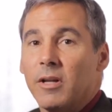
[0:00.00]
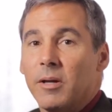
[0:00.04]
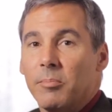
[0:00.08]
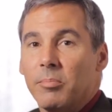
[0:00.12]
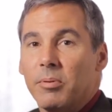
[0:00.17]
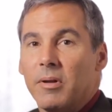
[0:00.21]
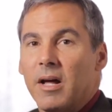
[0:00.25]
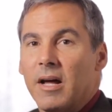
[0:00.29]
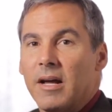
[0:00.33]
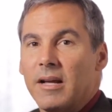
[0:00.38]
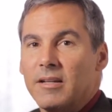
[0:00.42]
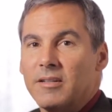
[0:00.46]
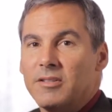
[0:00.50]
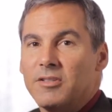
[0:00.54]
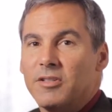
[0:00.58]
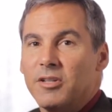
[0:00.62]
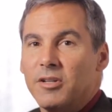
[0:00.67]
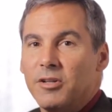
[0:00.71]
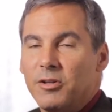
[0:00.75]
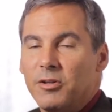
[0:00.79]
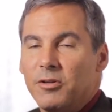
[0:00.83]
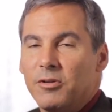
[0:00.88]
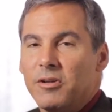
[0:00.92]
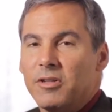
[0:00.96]
applies
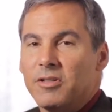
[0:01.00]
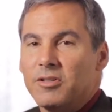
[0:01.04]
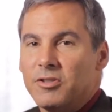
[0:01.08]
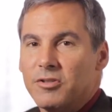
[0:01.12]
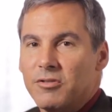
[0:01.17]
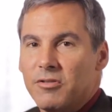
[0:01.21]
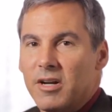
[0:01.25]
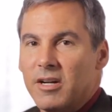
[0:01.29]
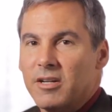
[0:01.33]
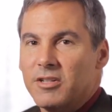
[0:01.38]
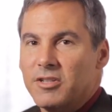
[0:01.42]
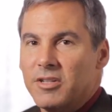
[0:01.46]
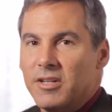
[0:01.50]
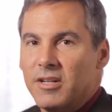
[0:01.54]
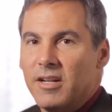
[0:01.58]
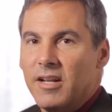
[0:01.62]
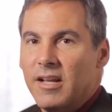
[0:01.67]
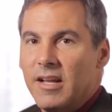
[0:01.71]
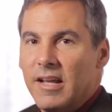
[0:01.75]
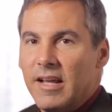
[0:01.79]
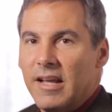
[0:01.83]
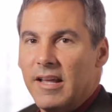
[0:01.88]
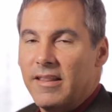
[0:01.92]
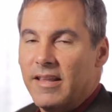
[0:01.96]
to new construction,
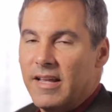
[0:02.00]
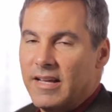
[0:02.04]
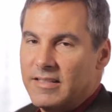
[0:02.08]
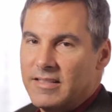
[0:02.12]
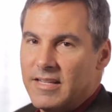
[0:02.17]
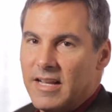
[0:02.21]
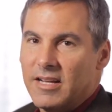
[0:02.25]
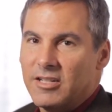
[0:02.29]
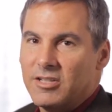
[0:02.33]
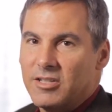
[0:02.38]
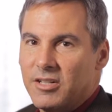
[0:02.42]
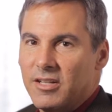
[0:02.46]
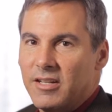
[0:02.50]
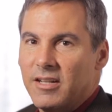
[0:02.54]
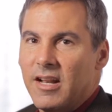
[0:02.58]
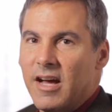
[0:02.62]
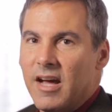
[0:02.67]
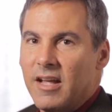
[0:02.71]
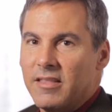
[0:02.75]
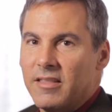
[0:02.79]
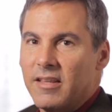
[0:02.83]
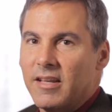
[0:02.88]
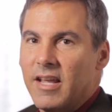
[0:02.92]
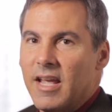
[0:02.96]
and that's actually
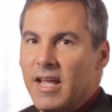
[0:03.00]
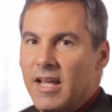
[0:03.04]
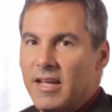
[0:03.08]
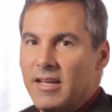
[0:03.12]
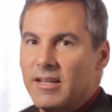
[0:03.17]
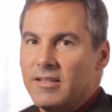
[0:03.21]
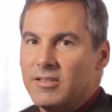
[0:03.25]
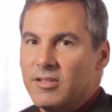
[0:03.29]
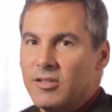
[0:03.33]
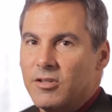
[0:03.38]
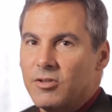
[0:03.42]
not the case.